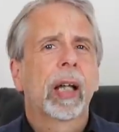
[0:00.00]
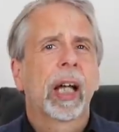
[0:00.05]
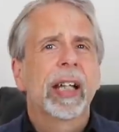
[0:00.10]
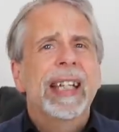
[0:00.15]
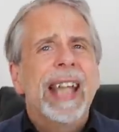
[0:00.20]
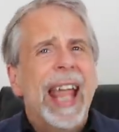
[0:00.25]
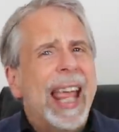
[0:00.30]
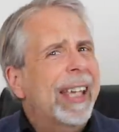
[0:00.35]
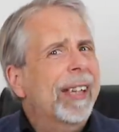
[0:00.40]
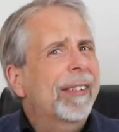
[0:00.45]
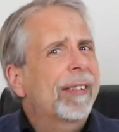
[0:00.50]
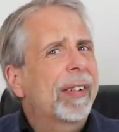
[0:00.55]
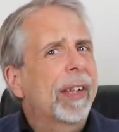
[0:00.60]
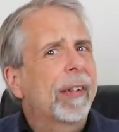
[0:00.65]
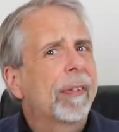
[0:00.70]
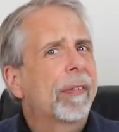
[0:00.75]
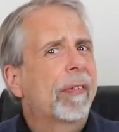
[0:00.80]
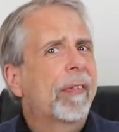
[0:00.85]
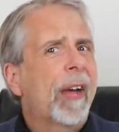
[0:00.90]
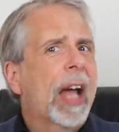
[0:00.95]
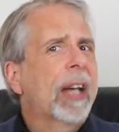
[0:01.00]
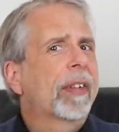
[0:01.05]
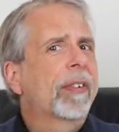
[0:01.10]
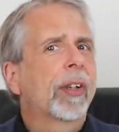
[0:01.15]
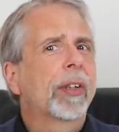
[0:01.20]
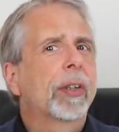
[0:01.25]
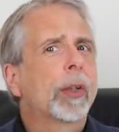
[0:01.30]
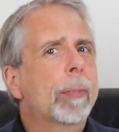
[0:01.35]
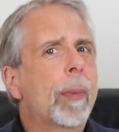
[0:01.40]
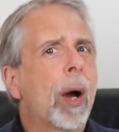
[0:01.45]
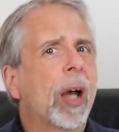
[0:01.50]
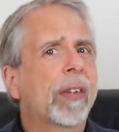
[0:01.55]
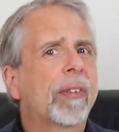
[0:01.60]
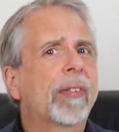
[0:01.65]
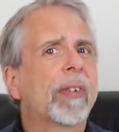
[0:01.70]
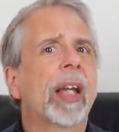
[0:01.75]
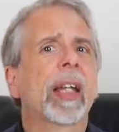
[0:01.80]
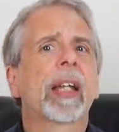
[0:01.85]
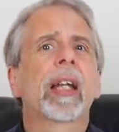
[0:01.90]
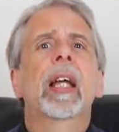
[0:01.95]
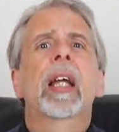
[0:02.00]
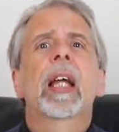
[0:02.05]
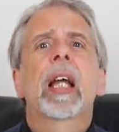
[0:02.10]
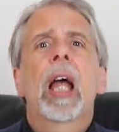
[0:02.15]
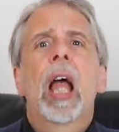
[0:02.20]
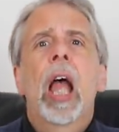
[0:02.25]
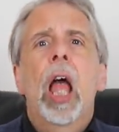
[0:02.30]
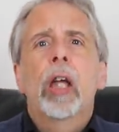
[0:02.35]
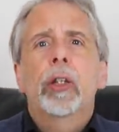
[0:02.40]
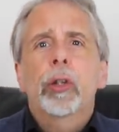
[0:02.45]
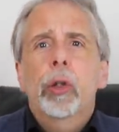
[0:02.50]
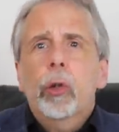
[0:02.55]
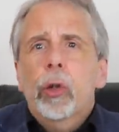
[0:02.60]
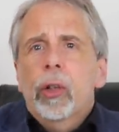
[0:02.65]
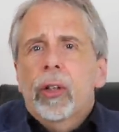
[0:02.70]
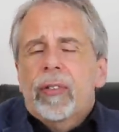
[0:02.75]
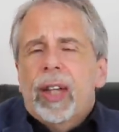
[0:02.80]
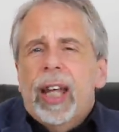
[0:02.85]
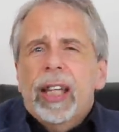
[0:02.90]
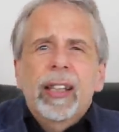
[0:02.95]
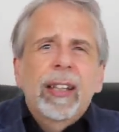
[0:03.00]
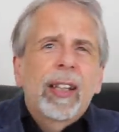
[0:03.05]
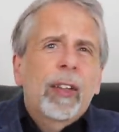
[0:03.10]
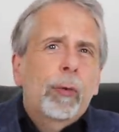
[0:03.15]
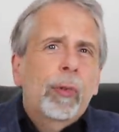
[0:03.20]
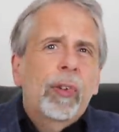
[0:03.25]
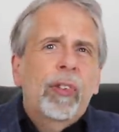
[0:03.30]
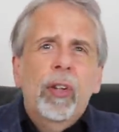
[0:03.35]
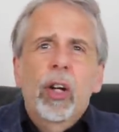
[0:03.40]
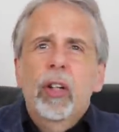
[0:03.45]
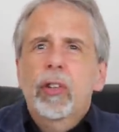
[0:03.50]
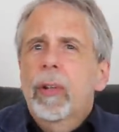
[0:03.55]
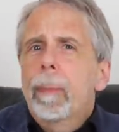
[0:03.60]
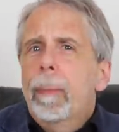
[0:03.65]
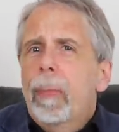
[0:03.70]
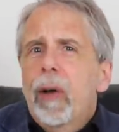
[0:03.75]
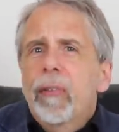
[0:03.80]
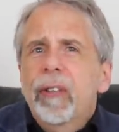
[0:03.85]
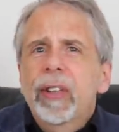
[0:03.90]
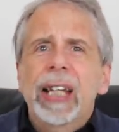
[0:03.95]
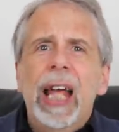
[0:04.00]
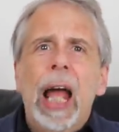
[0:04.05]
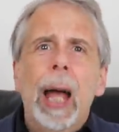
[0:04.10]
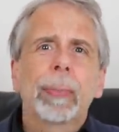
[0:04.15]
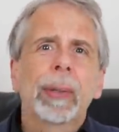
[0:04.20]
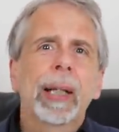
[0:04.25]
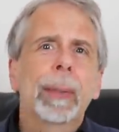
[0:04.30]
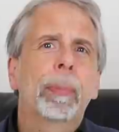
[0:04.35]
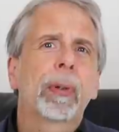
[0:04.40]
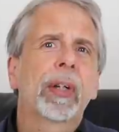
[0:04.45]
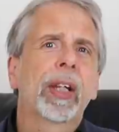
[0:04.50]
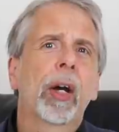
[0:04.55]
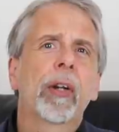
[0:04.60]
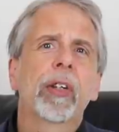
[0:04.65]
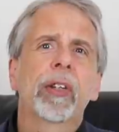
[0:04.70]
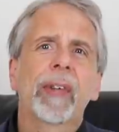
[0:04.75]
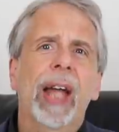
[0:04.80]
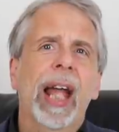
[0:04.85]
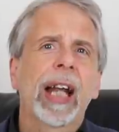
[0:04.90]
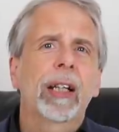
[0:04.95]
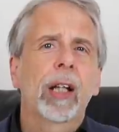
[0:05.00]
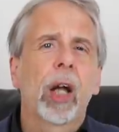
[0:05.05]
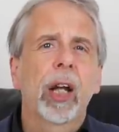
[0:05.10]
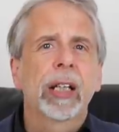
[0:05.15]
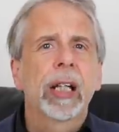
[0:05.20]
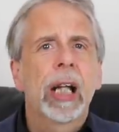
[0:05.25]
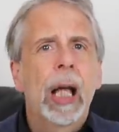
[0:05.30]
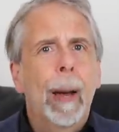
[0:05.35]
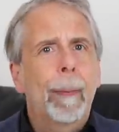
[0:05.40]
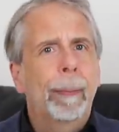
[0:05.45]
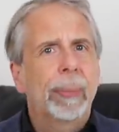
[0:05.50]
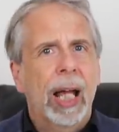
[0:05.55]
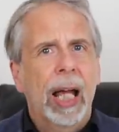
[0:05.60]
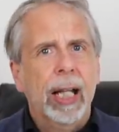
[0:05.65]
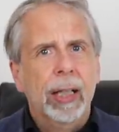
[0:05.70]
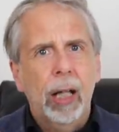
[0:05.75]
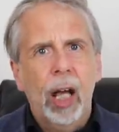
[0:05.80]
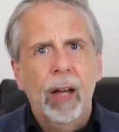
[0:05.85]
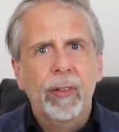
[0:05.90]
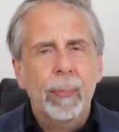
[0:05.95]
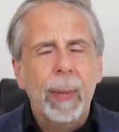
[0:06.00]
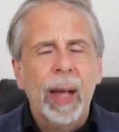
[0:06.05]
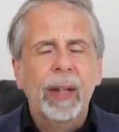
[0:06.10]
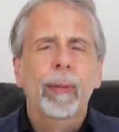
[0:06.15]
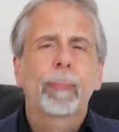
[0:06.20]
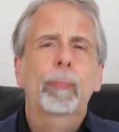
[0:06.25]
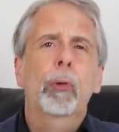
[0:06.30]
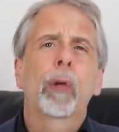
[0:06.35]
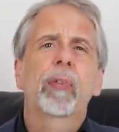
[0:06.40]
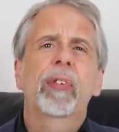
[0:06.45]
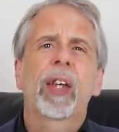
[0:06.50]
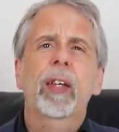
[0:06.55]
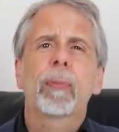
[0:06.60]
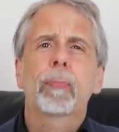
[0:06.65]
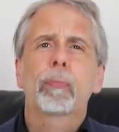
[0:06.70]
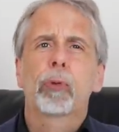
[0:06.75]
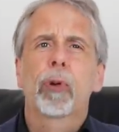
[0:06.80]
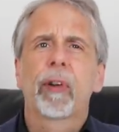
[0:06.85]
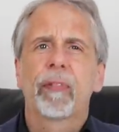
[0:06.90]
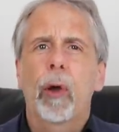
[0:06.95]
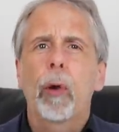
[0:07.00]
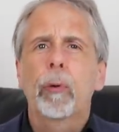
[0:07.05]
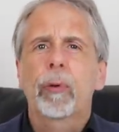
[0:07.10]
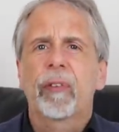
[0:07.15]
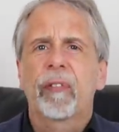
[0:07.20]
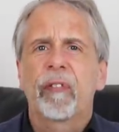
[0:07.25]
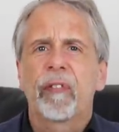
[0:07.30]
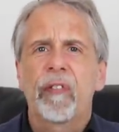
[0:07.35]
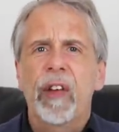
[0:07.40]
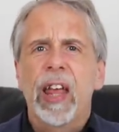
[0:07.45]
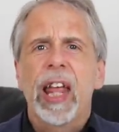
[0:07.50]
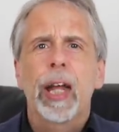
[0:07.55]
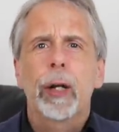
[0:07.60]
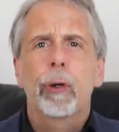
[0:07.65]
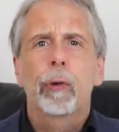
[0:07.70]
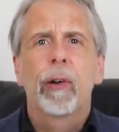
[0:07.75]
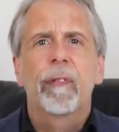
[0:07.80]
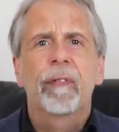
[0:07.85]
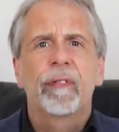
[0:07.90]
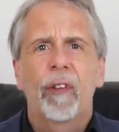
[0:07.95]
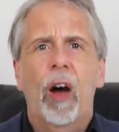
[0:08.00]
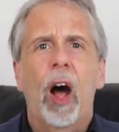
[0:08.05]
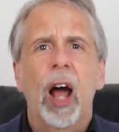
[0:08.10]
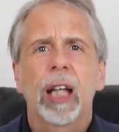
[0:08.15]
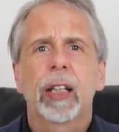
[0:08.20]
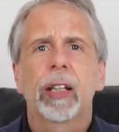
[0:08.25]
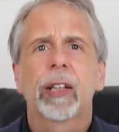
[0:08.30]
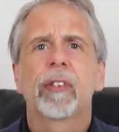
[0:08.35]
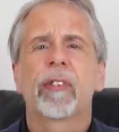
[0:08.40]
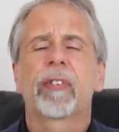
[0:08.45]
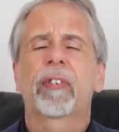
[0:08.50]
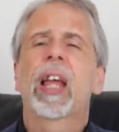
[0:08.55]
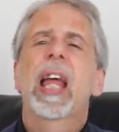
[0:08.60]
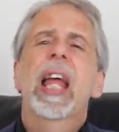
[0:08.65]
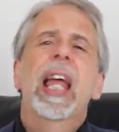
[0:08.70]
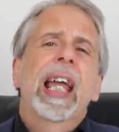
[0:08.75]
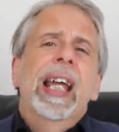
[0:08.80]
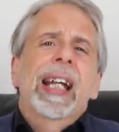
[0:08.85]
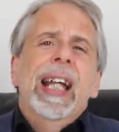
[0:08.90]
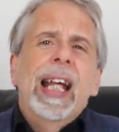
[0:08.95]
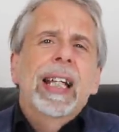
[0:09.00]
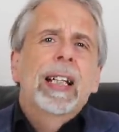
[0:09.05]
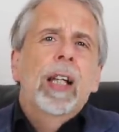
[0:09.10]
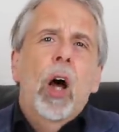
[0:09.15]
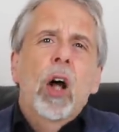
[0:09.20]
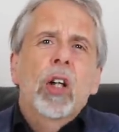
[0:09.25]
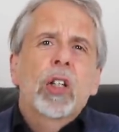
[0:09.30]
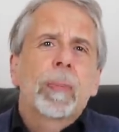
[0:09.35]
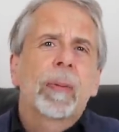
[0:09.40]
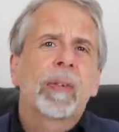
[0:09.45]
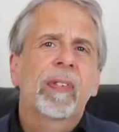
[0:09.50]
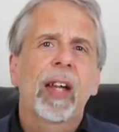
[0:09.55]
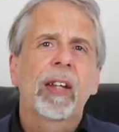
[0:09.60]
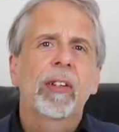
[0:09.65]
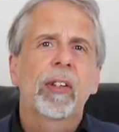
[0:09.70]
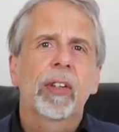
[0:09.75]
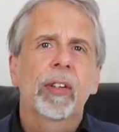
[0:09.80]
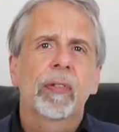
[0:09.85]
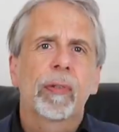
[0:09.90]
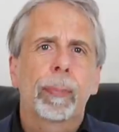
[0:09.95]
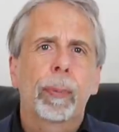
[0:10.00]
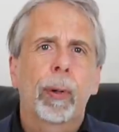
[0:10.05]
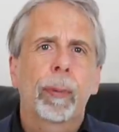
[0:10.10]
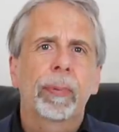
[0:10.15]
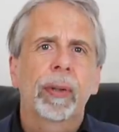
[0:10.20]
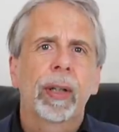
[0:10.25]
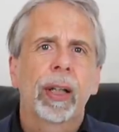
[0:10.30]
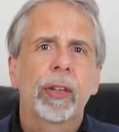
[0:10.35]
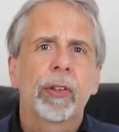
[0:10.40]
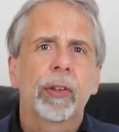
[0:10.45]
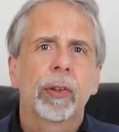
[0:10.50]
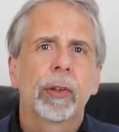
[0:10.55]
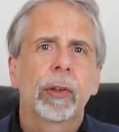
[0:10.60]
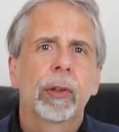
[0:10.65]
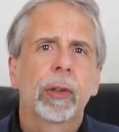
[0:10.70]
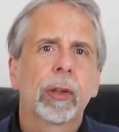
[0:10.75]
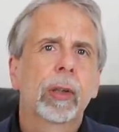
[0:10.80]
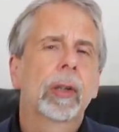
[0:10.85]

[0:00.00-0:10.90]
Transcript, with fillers: A negative factor, you might say. You could have taken this research and perfectly happily put it under the headline Black Lives Matter protests provoke fear of violence in a large percentage of the population.